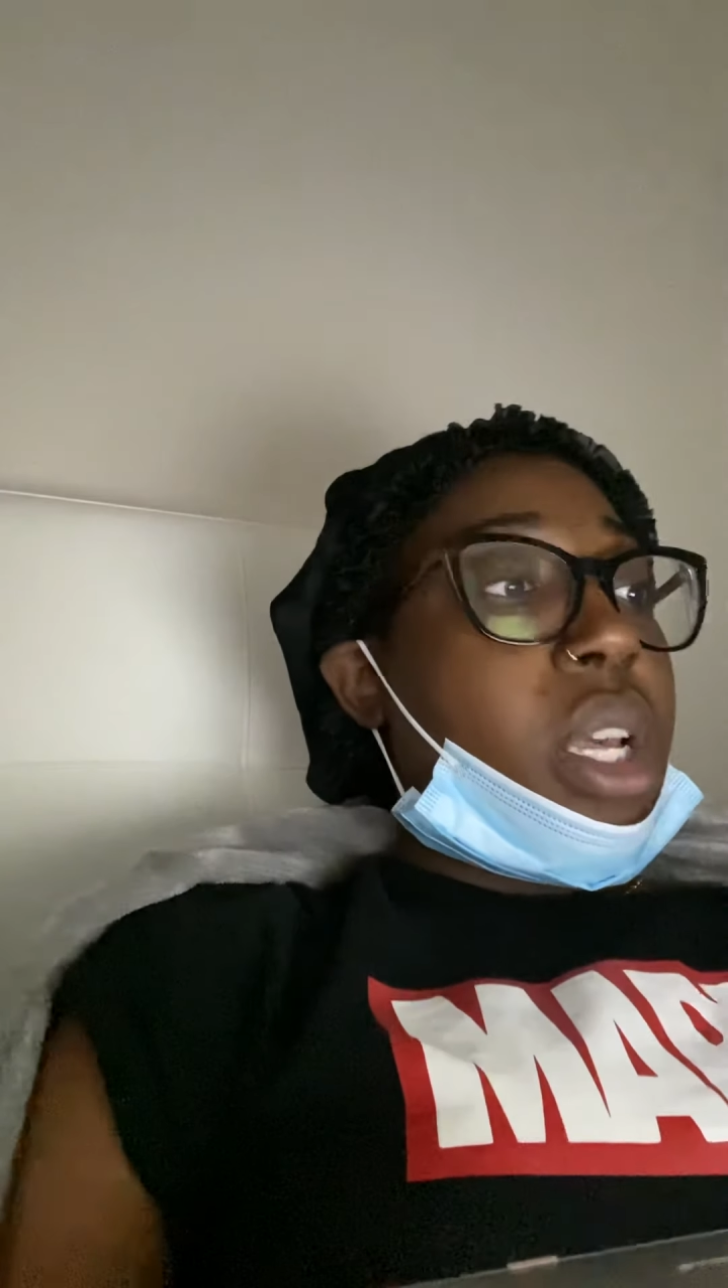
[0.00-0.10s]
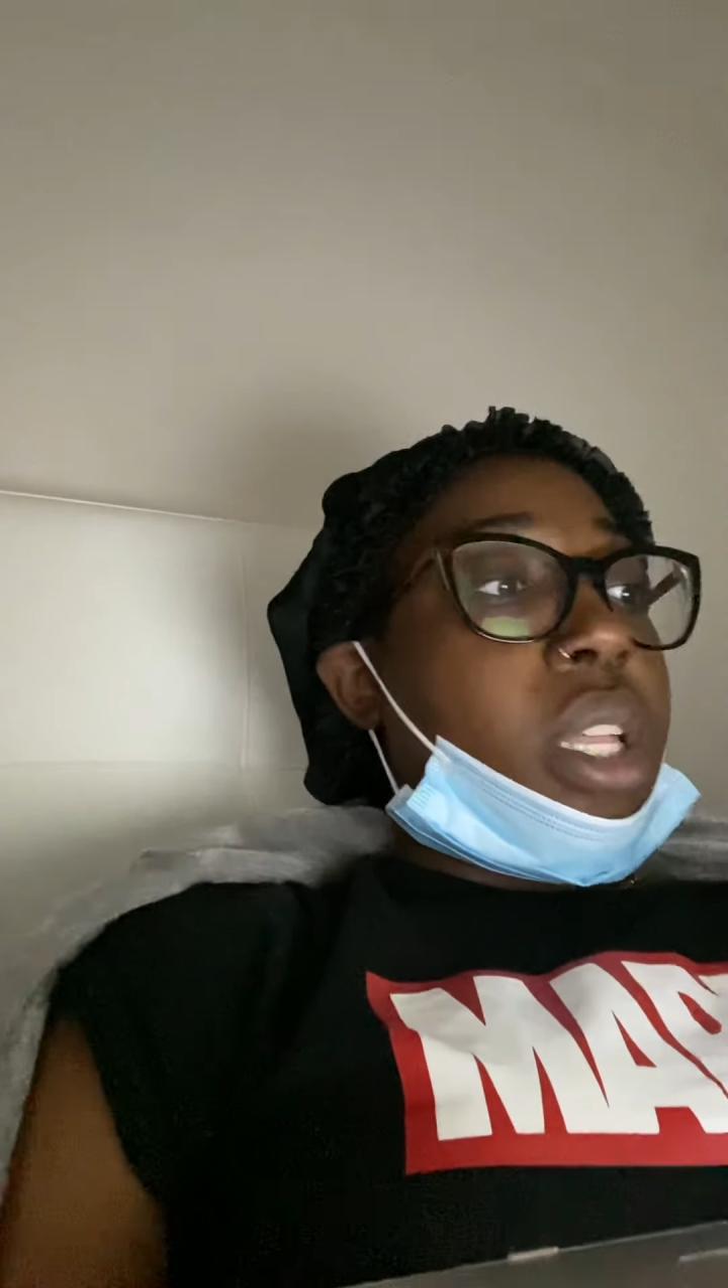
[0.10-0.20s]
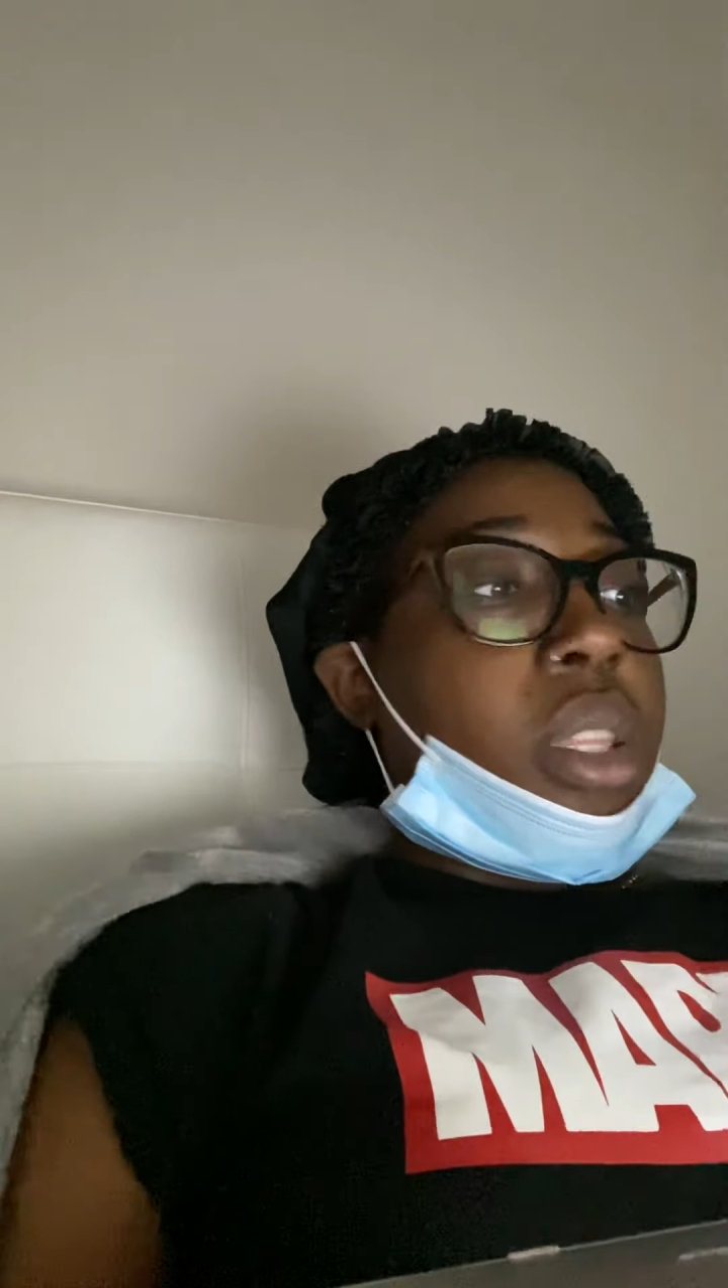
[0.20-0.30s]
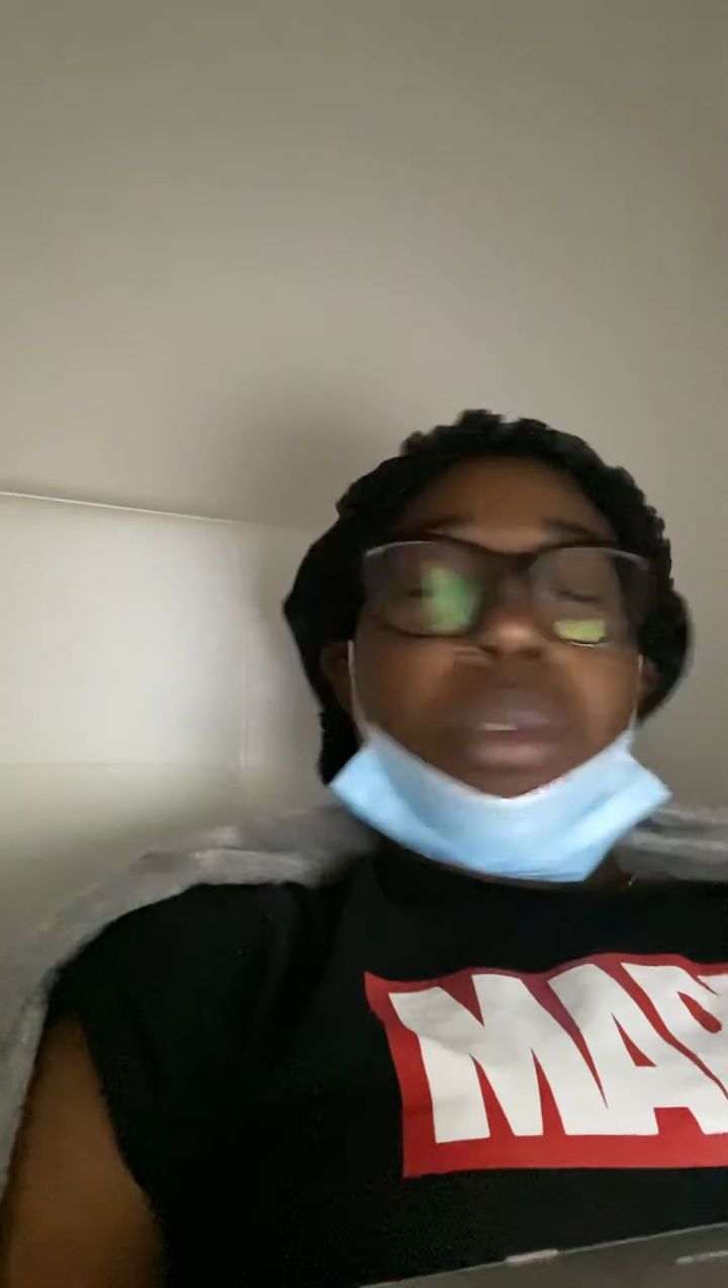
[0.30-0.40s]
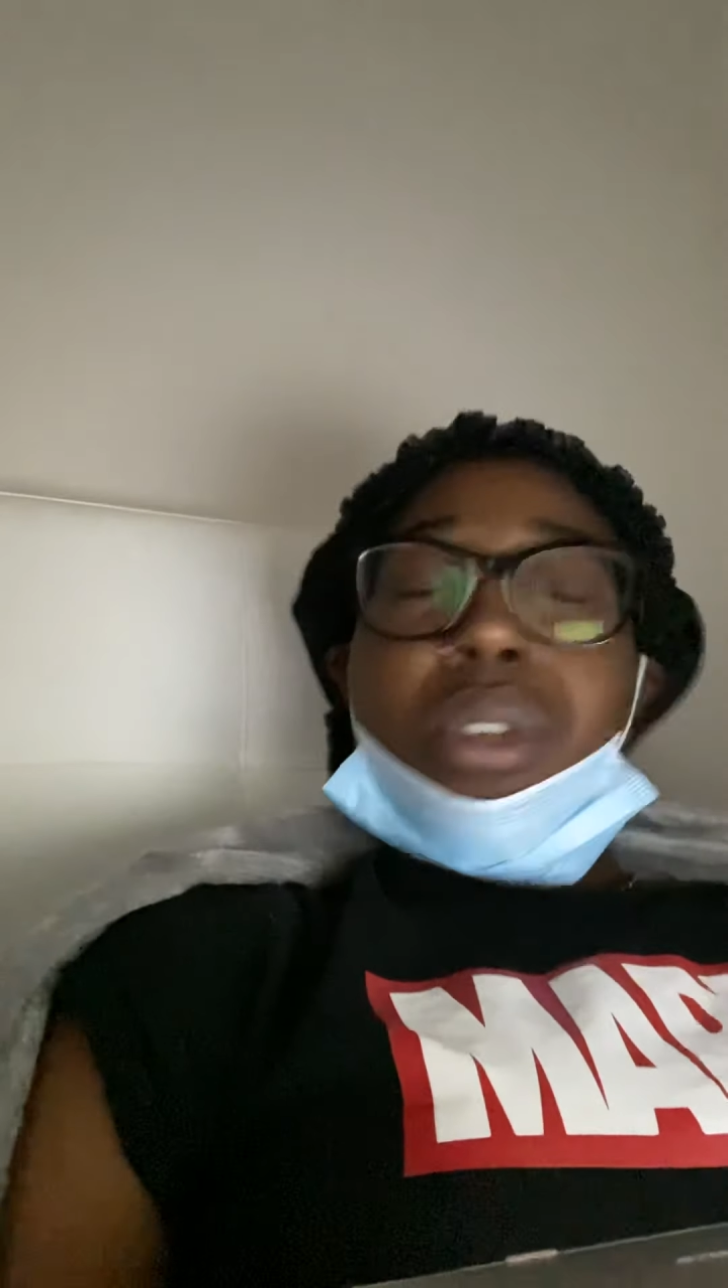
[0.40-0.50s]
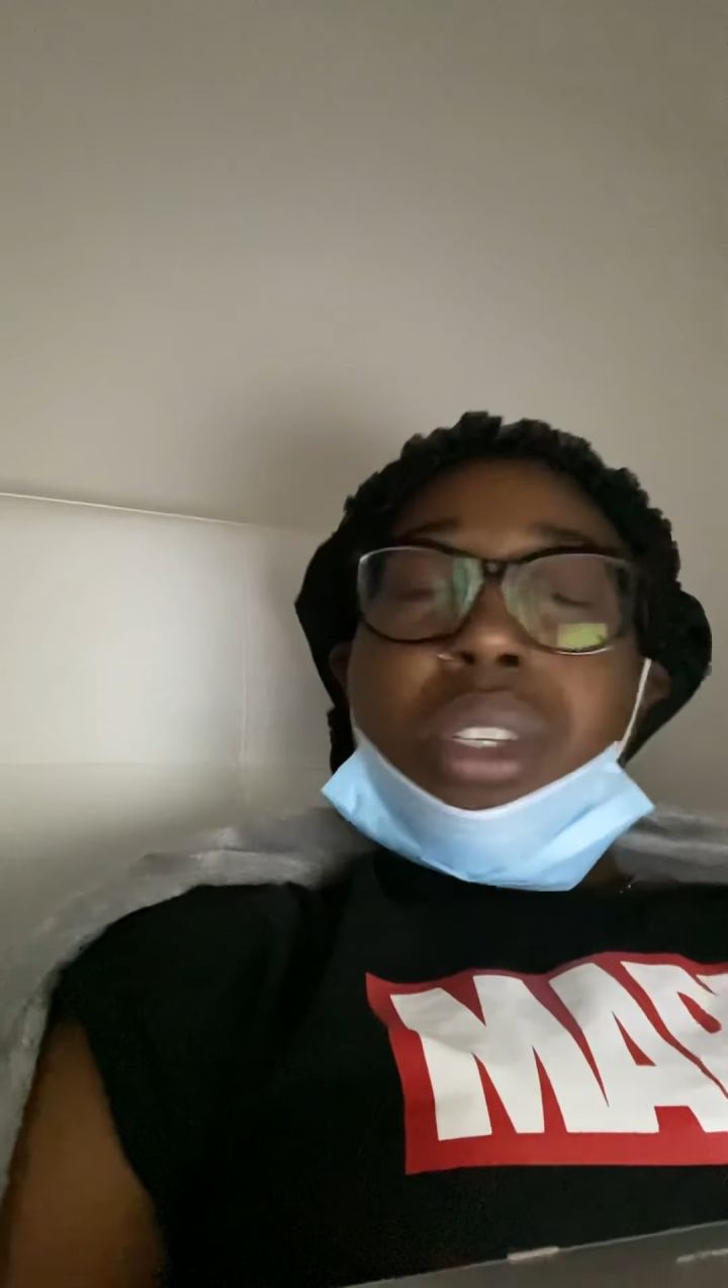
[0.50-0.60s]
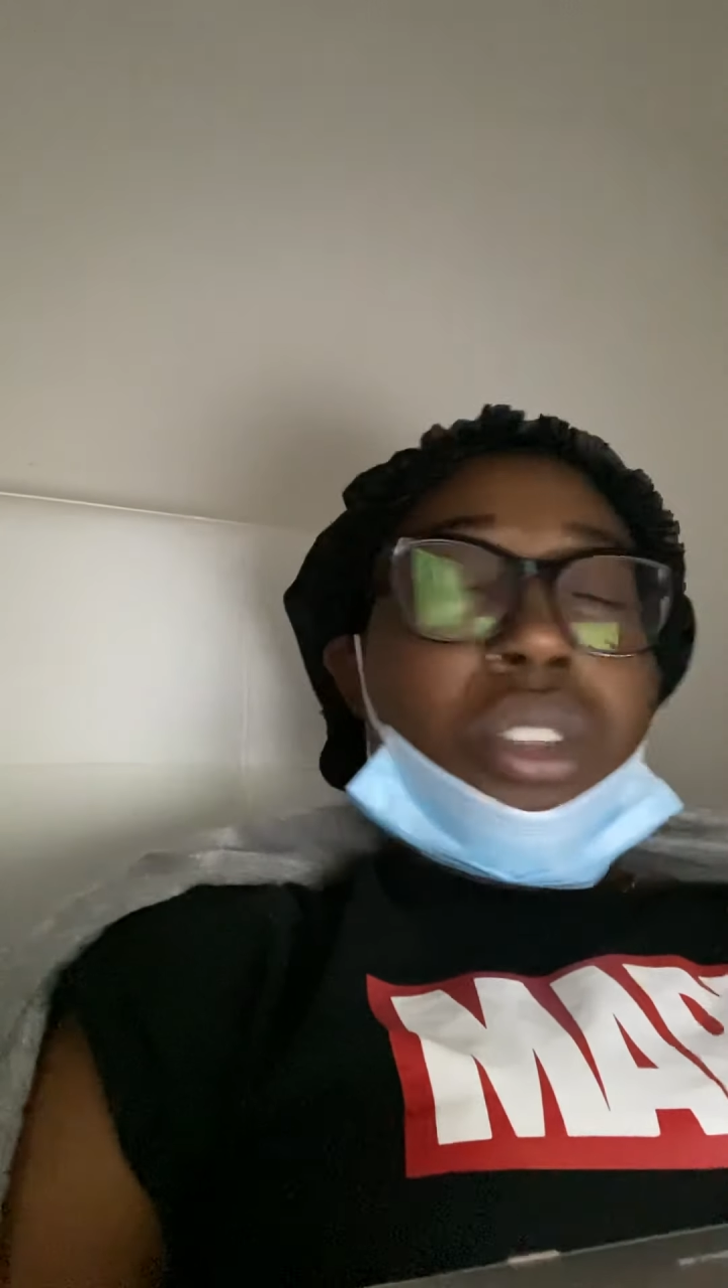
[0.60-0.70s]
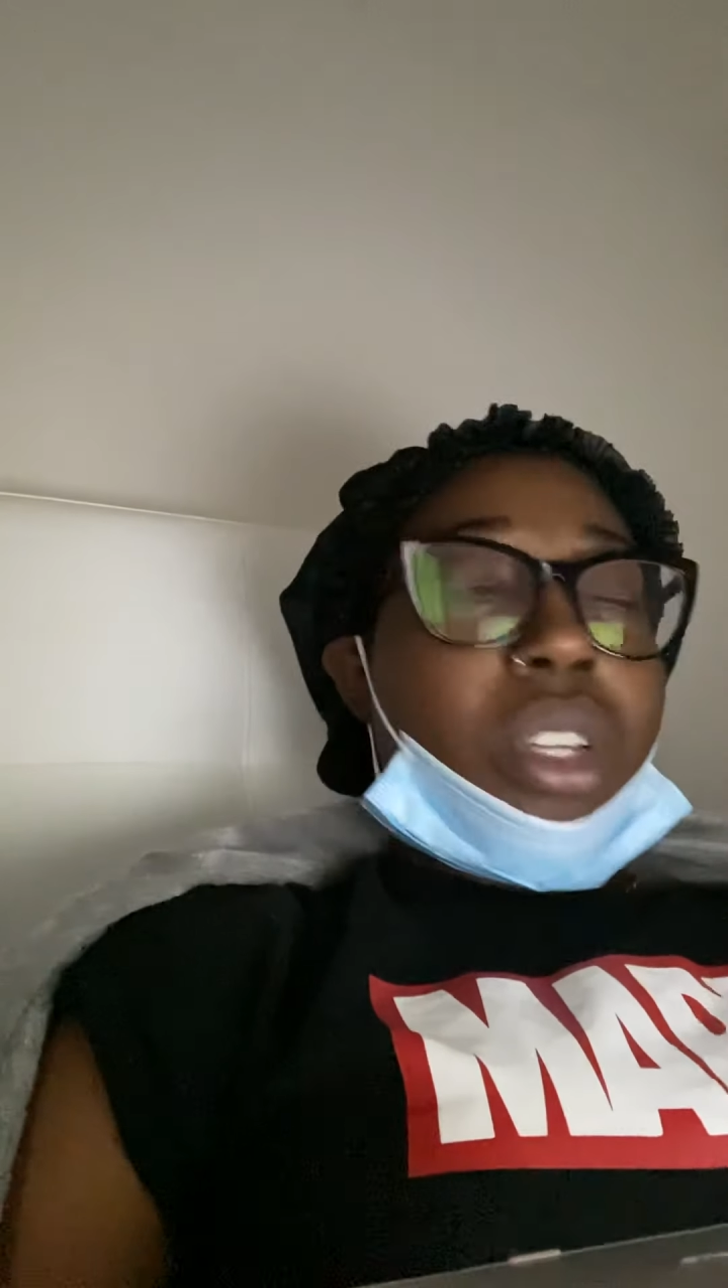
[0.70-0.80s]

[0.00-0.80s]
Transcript: The procedure